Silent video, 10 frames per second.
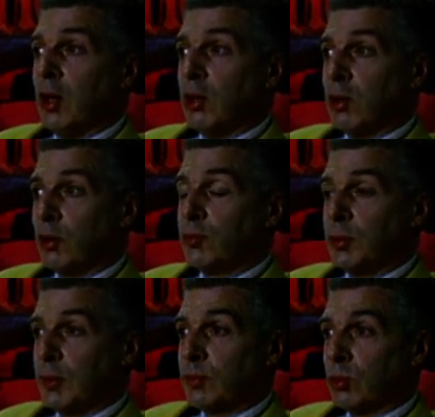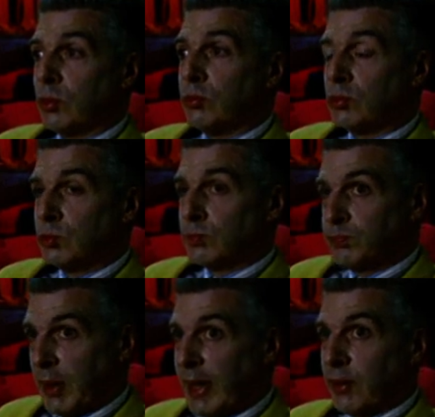A lot of people
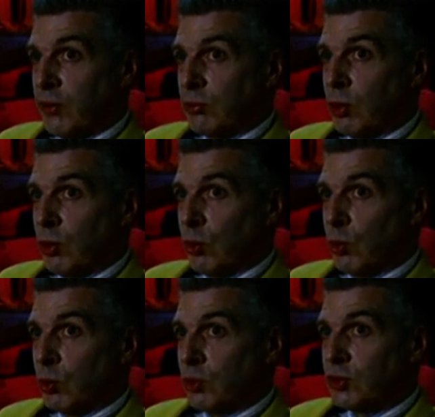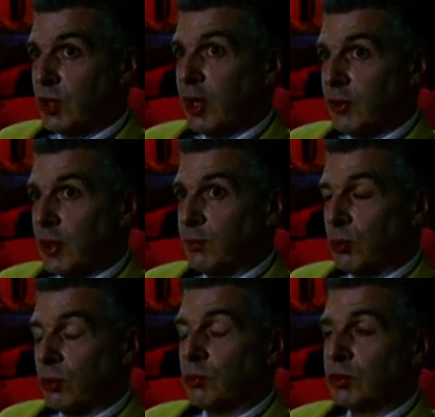backed the wrong horse at that
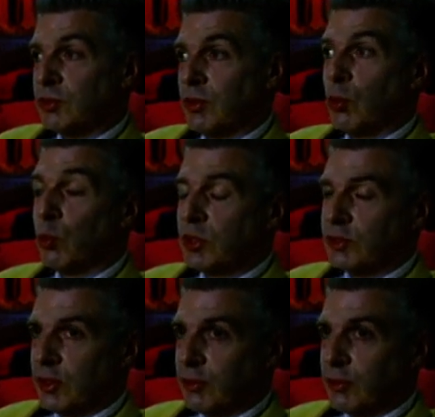point, which is always very